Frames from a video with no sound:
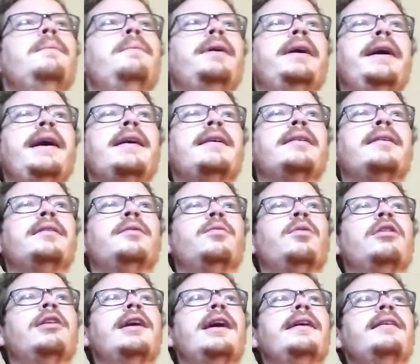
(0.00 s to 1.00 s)
But yeah,
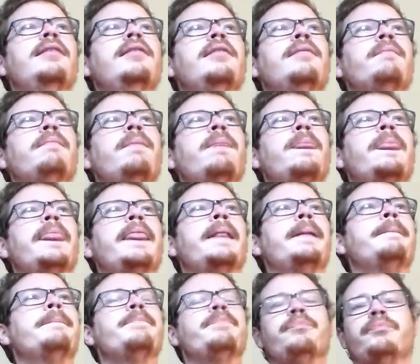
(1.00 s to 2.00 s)
well guys,
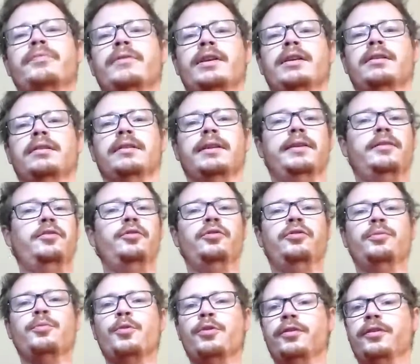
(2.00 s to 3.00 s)
let's
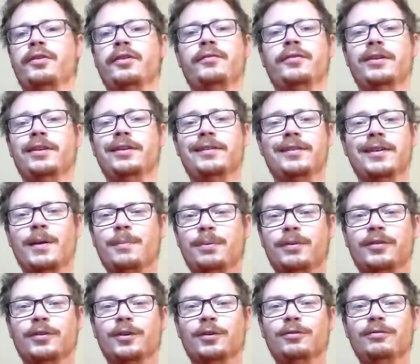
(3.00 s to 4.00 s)
do some more stuff on this
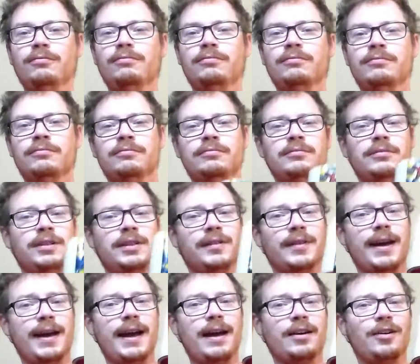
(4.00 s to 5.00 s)
episode.
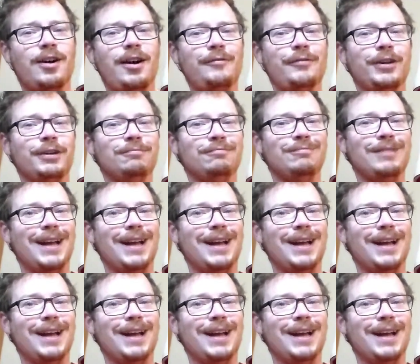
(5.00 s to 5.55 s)
Because I got coffee.